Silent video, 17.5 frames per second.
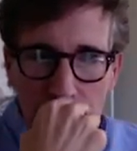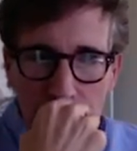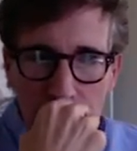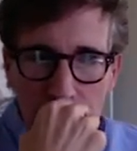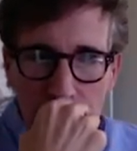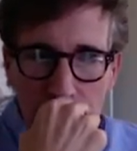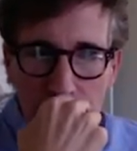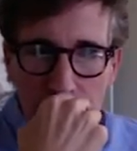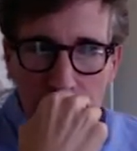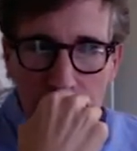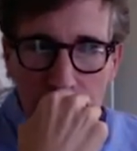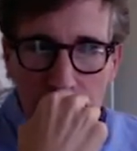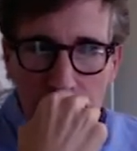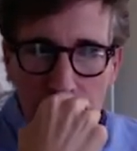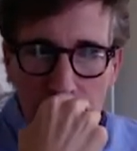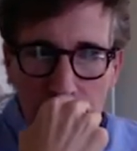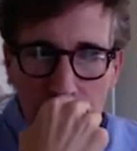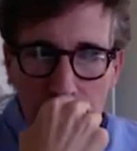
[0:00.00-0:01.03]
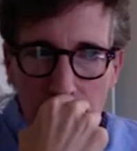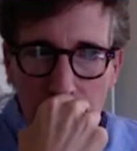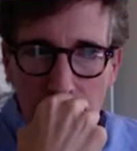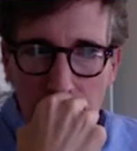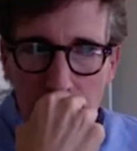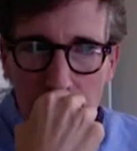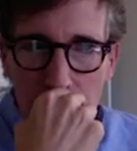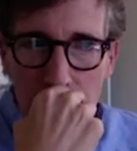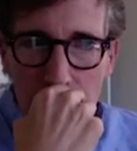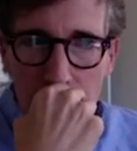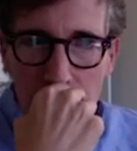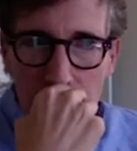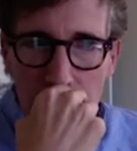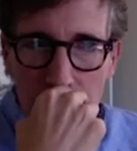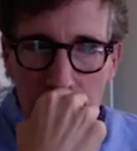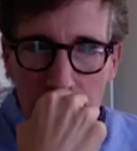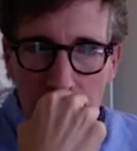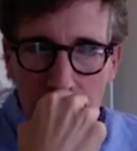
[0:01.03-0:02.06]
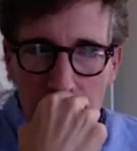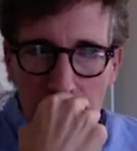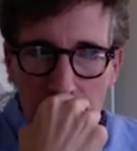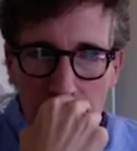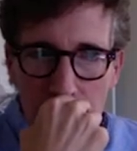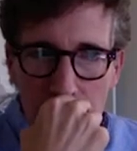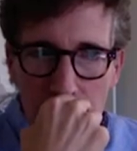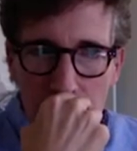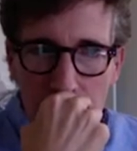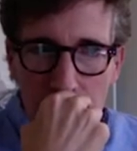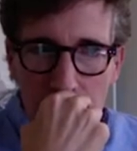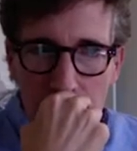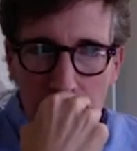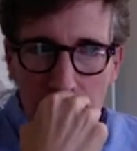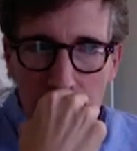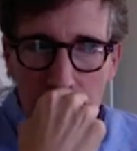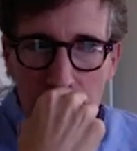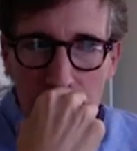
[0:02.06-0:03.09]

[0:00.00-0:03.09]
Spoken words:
The person shown says nothing.